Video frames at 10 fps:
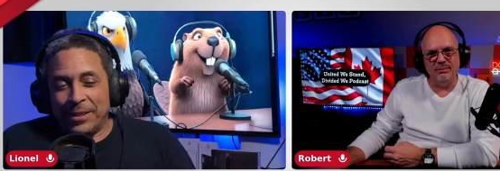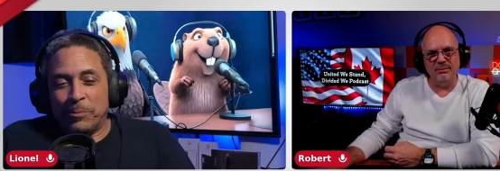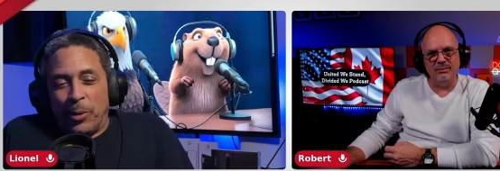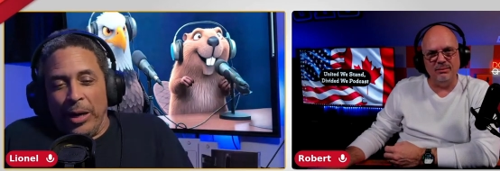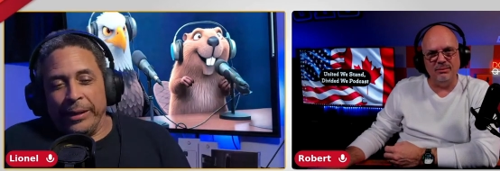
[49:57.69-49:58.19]

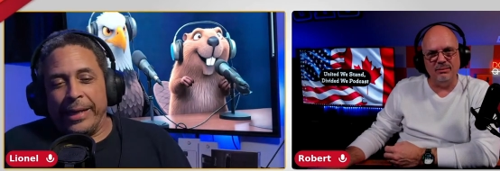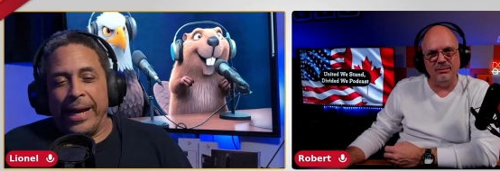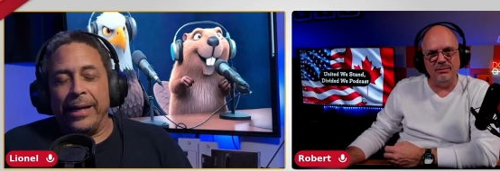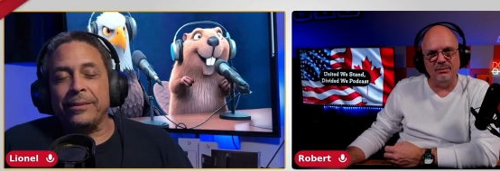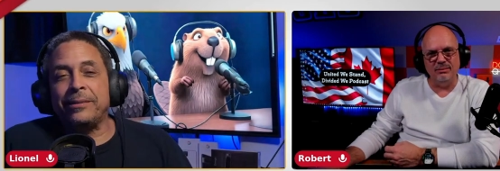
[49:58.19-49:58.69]

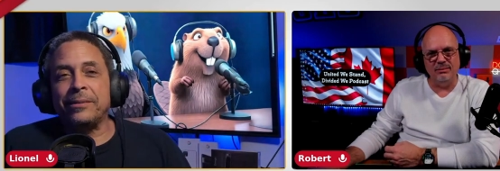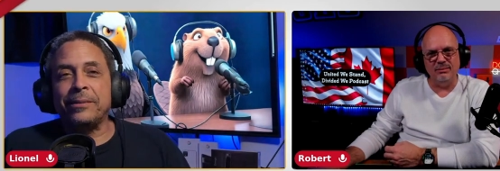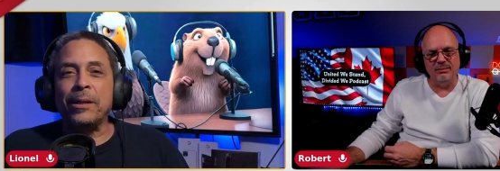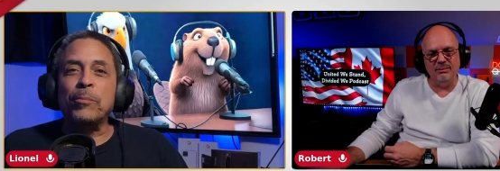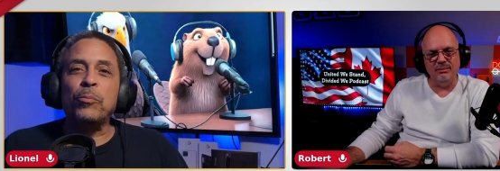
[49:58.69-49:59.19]
Speaker 1: podcast to
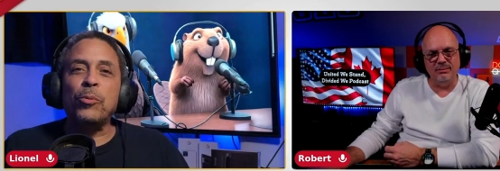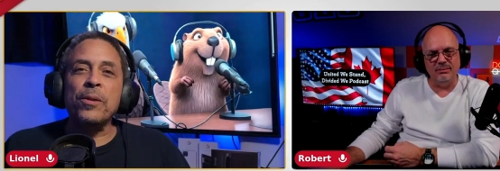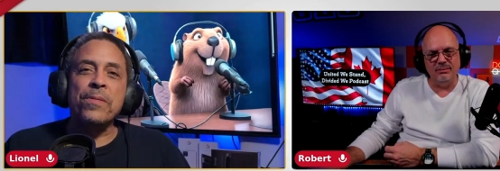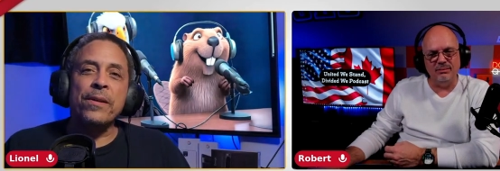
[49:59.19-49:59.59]
come up with